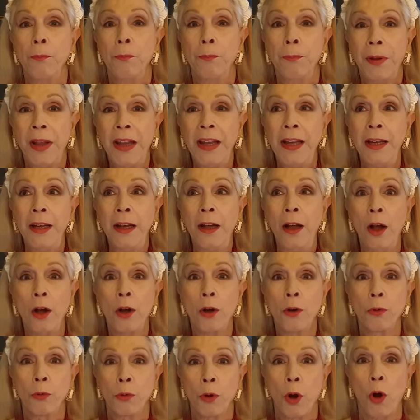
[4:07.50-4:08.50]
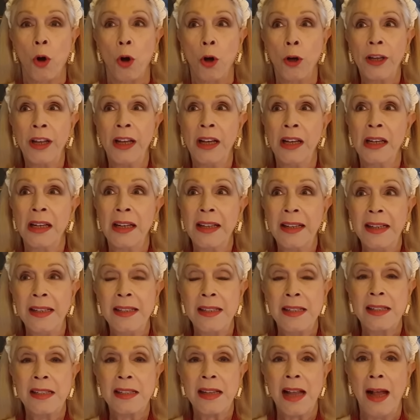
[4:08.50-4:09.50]
being royal
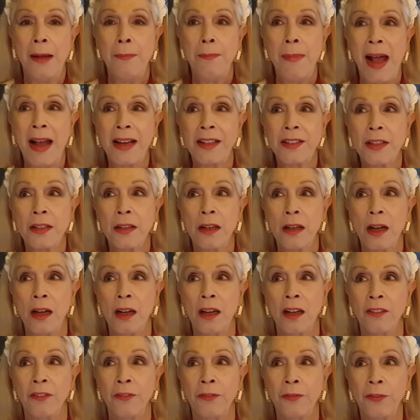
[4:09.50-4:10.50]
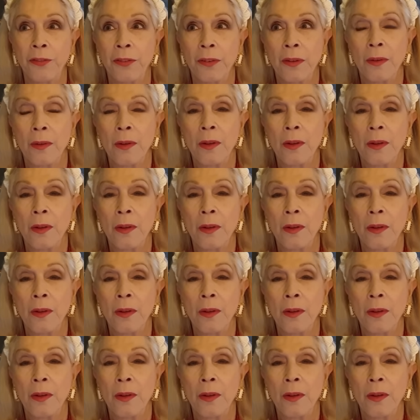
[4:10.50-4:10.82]
is a matter of,